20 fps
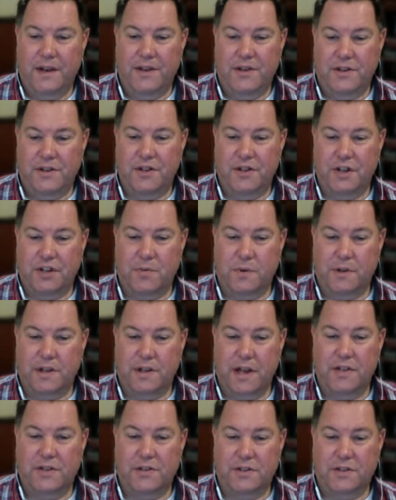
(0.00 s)
And just
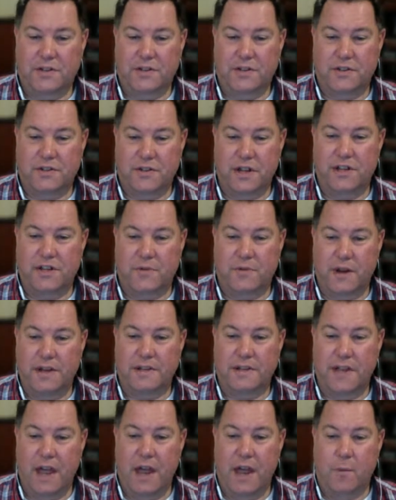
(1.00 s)
what Desiree
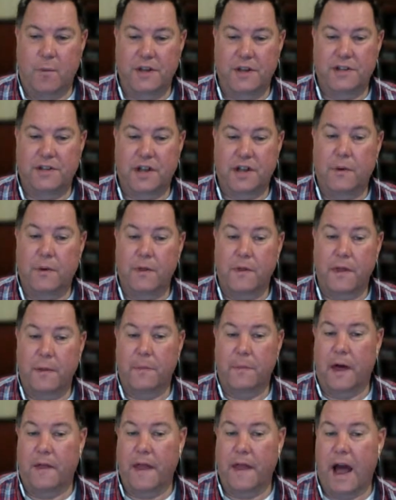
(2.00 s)
saying, we stuck with
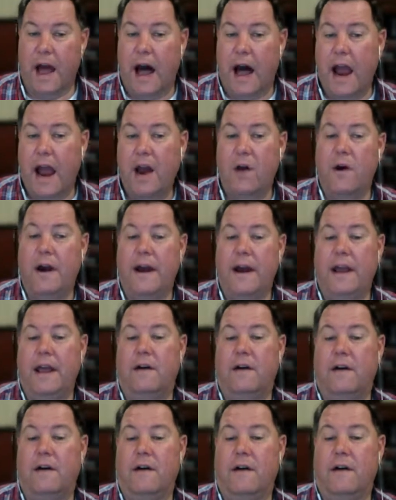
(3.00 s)
him. Now, the
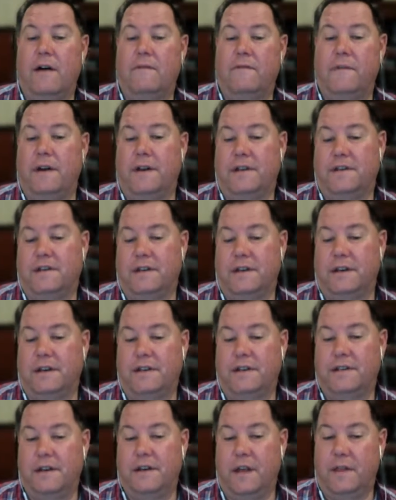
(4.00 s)
irony of this
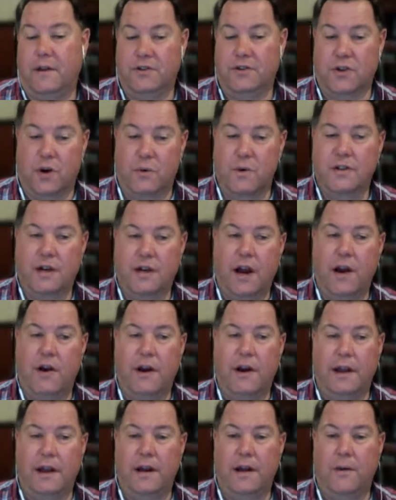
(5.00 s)
is, and there's always
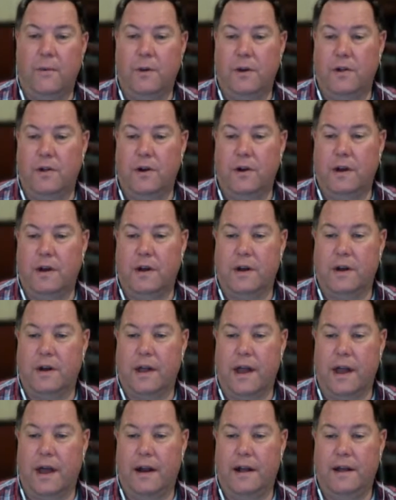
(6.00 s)
irony in it when you look
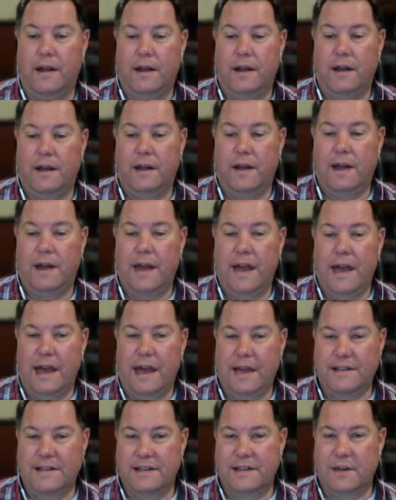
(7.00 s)
at it,
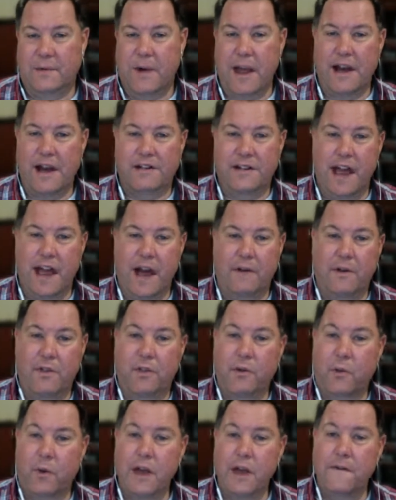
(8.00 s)
is that we actually have
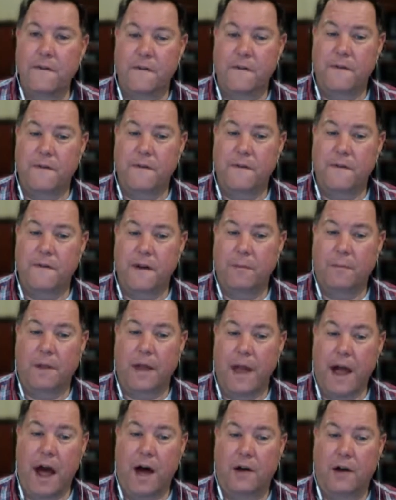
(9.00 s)
a 3-family
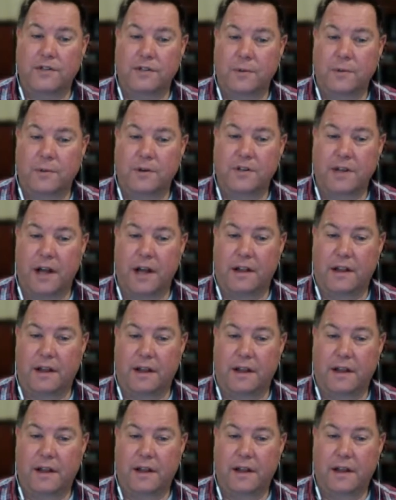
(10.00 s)
house that we're
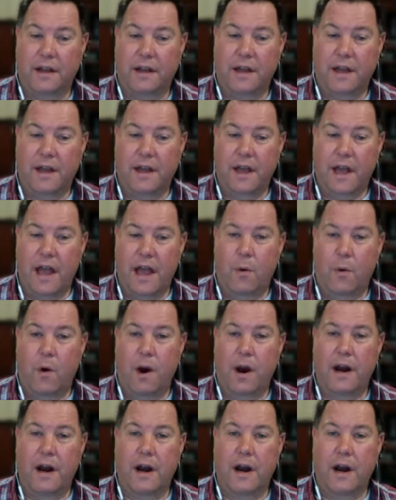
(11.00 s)
selling, and
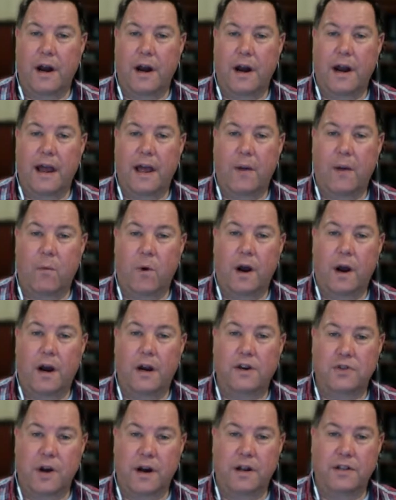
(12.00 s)
we're gonna
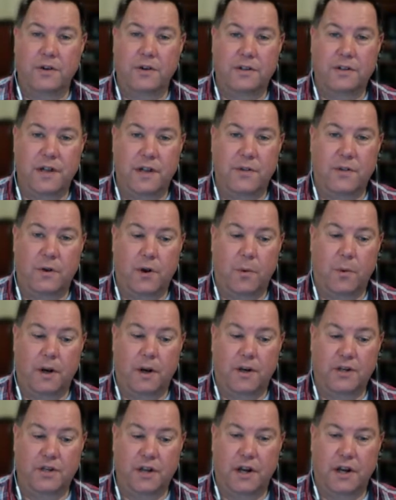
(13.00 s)
try to do a 1031
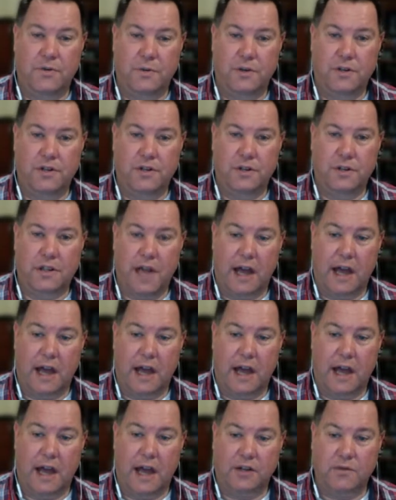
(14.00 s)
exchange, which is a
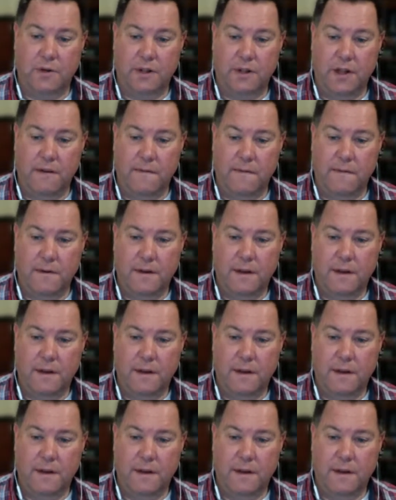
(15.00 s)
tax relief.